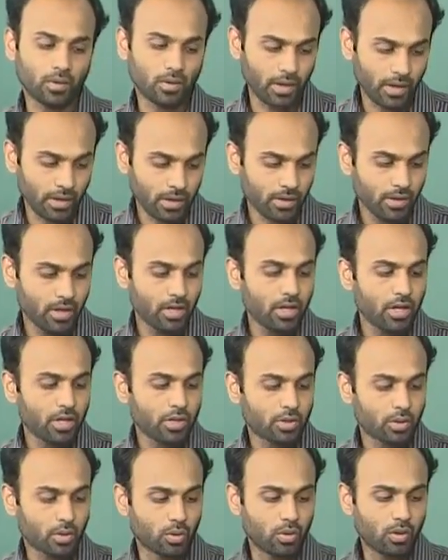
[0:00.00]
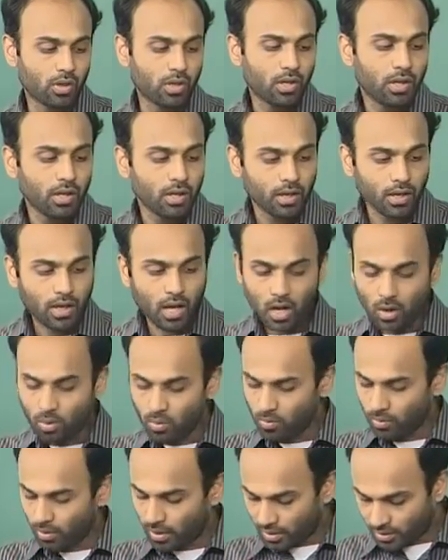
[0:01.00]
All right. So,
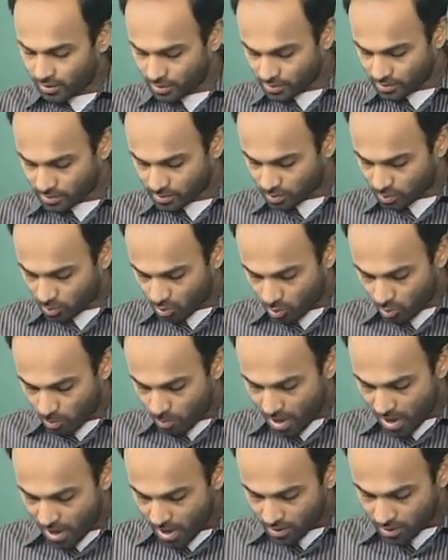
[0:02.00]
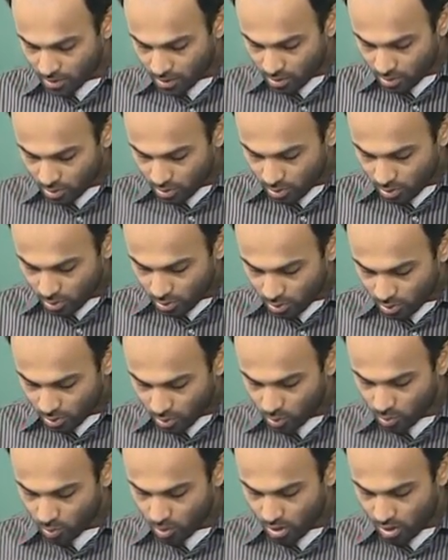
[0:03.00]
now let us go back
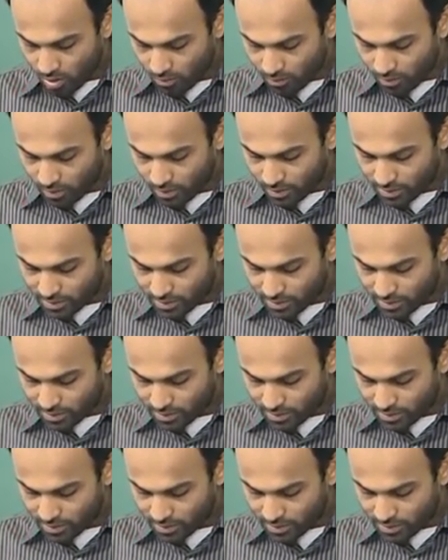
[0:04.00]
to our